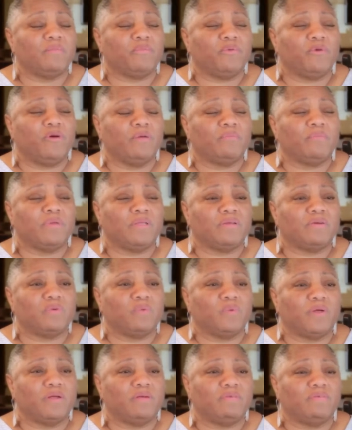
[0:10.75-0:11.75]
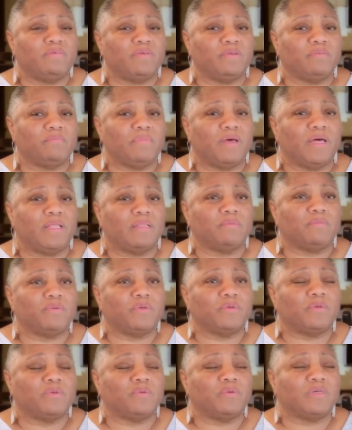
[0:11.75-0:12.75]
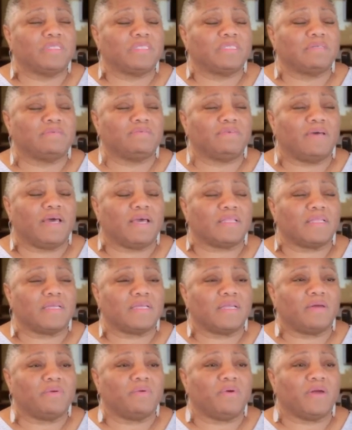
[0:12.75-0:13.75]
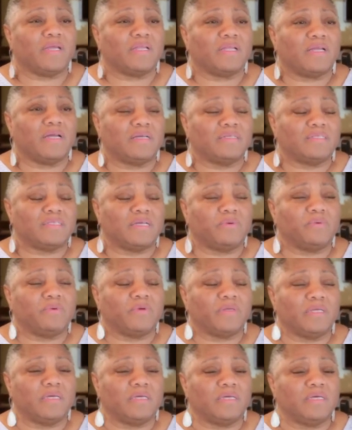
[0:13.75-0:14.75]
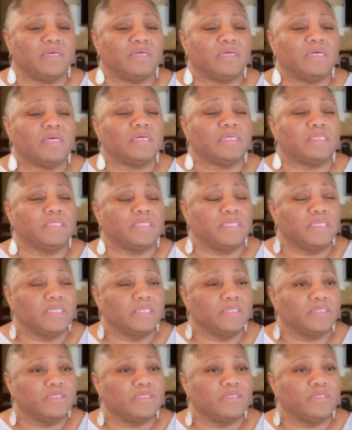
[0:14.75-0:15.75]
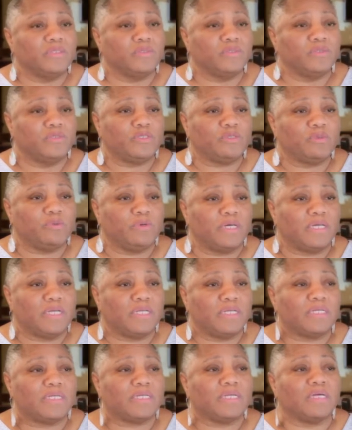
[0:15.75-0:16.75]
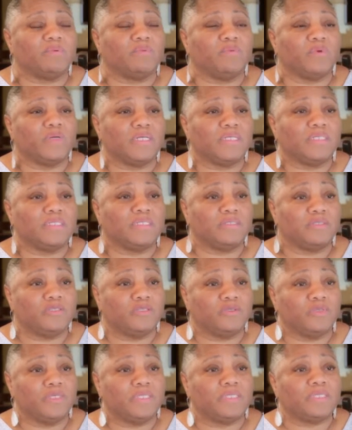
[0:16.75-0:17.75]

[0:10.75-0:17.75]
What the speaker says: brought me to Wealth at Malibu was the fact that I recognized I really needed to lose weight, and I wanted to do it